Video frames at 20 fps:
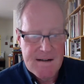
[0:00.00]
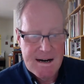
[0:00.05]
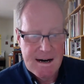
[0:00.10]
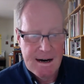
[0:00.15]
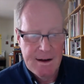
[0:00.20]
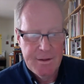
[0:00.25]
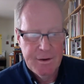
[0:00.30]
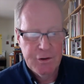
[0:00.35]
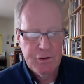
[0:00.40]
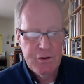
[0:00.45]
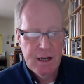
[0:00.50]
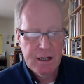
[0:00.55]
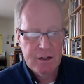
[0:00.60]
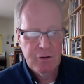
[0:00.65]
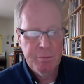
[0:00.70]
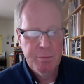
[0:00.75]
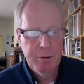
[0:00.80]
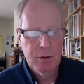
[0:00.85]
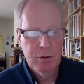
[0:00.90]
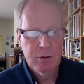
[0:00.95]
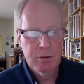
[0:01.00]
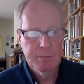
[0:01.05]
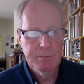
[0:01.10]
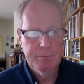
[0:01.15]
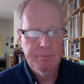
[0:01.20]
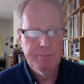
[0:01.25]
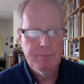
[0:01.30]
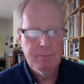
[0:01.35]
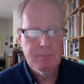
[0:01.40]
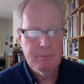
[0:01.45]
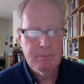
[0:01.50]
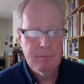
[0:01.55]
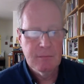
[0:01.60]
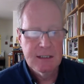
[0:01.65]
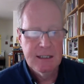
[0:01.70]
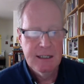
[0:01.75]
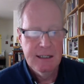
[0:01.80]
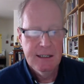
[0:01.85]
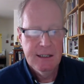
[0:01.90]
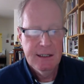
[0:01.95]
This next poem
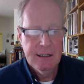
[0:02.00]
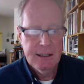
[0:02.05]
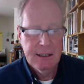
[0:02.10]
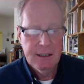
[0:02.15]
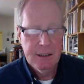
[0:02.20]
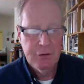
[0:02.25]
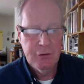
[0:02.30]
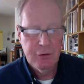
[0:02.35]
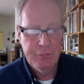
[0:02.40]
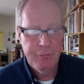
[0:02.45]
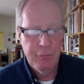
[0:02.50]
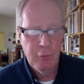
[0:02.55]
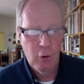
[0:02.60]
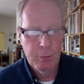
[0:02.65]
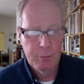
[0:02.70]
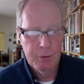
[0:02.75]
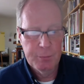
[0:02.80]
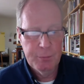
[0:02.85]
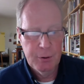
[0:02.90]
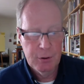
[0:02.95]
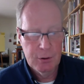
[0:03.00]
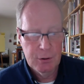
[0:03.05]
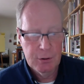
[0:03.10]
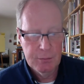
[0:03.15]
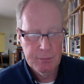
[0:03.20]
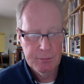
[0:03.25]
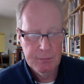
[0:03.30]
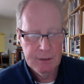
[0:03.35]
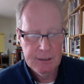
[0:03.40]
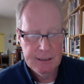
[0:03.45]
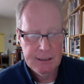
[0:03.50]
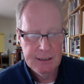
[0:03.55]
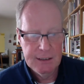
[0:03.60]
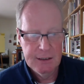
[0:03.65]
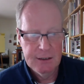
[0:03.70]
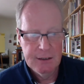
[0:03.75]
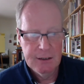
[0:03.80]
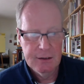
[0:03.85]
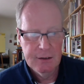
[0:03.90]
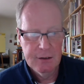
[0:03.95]
is a formal poem
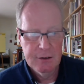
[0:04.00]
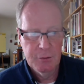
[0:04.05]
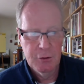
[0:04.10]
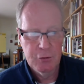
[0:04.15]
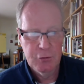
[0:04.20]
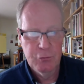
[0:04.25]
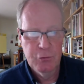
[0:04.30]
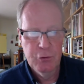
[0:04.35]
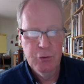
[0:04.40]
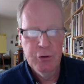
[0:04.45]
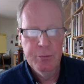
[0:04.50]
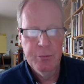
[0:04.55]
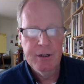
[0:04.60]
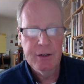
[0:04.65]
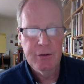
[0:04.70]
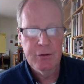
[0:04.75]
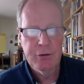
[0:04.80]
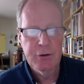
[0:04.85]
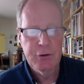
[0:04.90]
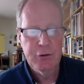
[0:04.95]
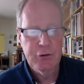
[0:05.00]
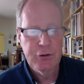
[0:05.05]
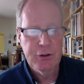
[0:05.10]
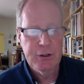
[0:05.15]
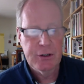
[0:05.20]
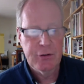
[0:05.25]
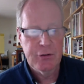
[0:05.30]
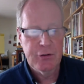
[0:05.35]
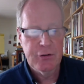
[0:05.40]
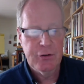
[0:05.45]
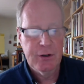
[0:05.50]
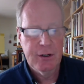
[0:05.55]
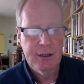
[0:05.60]
in the most rudimentary sense,